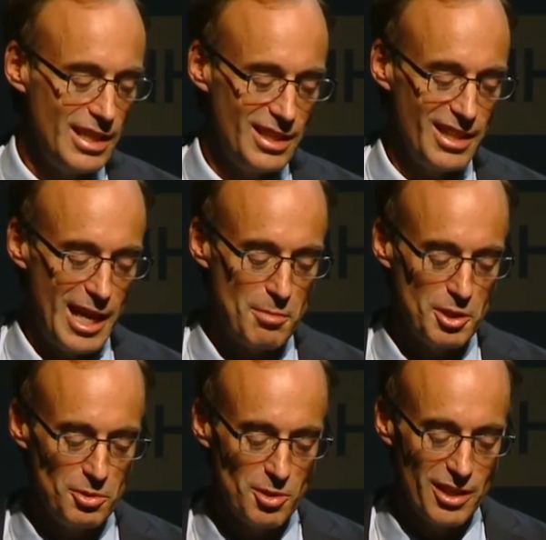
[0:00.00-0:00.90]
in
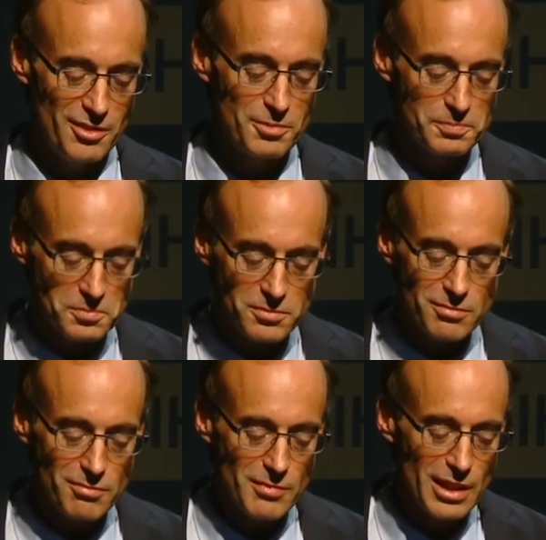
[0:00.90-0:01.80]
laboratories.
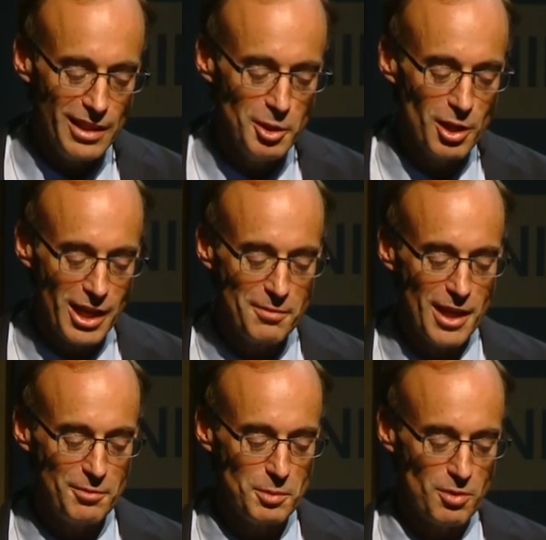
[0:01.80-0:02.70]
And you kind of
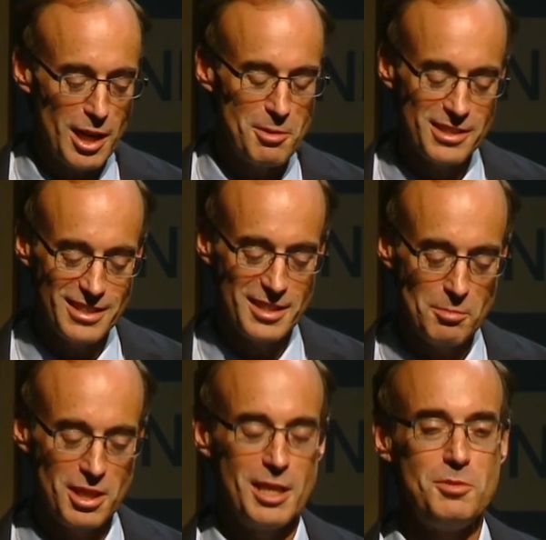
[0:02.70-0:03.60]
have to promise that
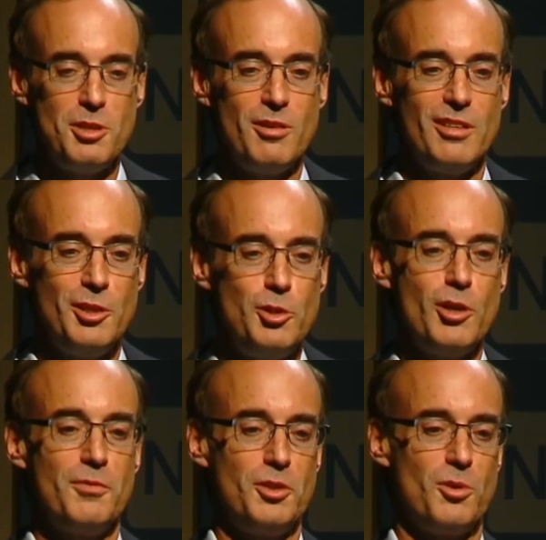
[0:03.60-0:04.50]
sometimes you, you do
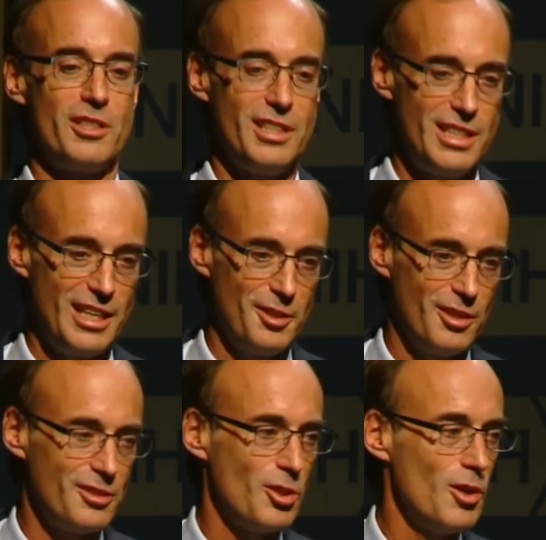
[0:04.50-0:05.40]
have to work
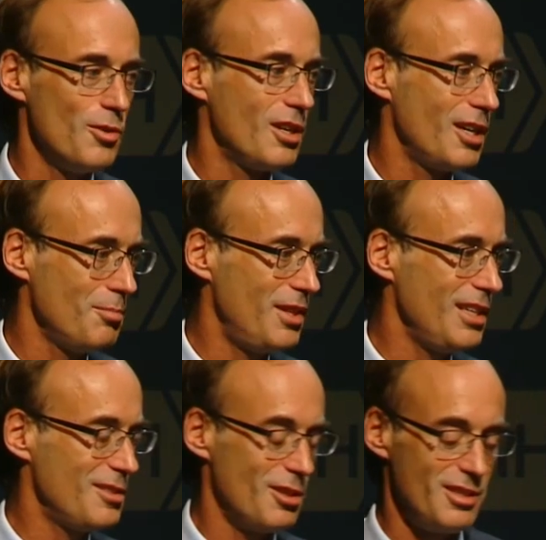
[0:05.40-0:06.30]
together to overcome
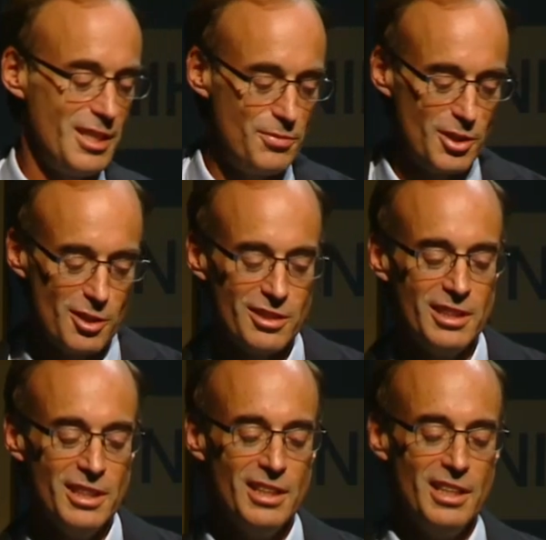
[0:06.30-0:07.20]
things that are
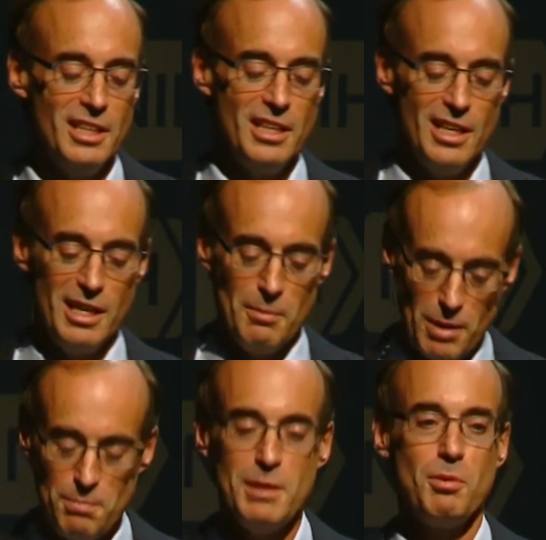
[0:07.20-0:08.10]
difficult
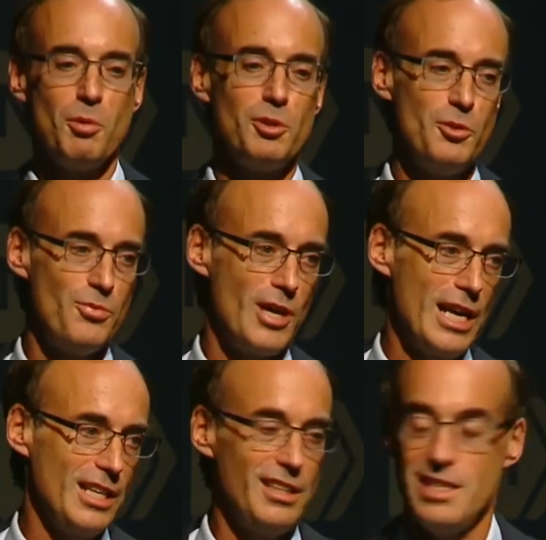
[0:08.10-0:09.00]
but people will do
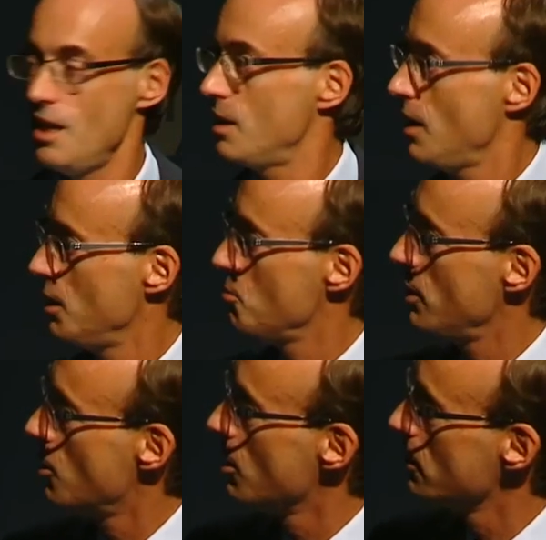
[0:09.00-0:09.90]
fine in the end.
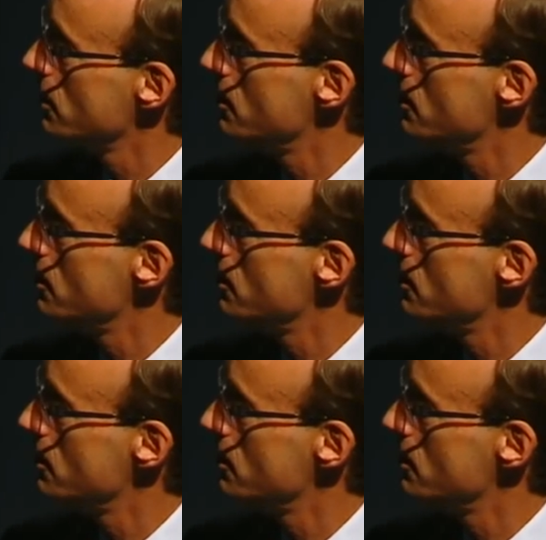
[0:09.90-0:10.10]
Anyway, all of